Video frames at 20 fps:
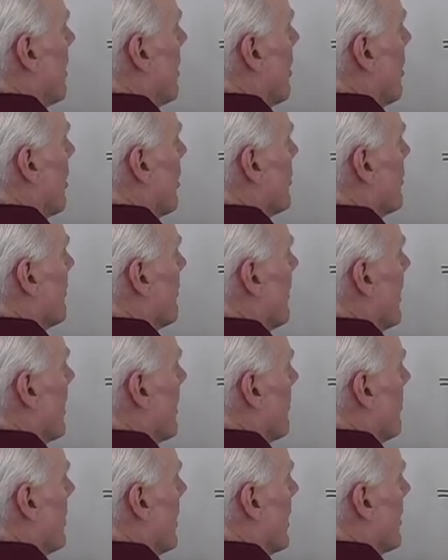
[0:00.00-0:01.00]
all
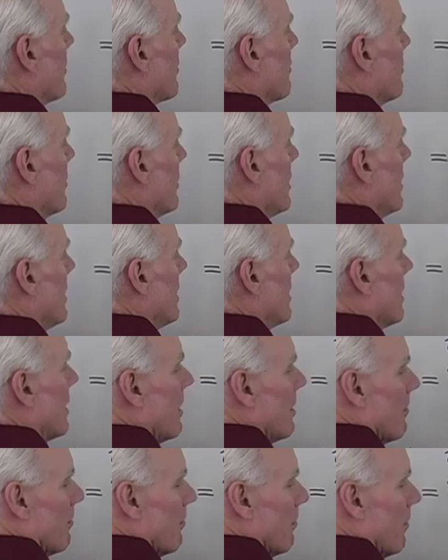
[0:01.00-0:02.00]
divided by 3,
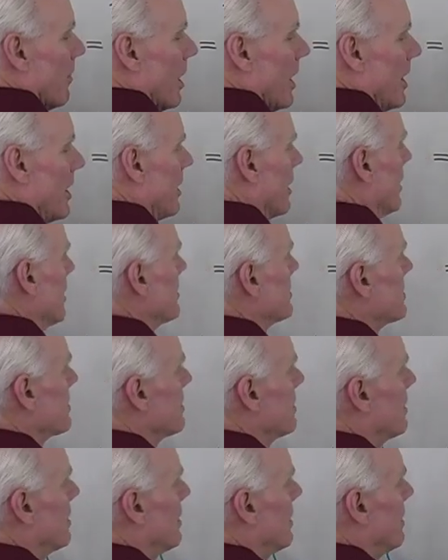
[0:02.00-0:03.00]
minus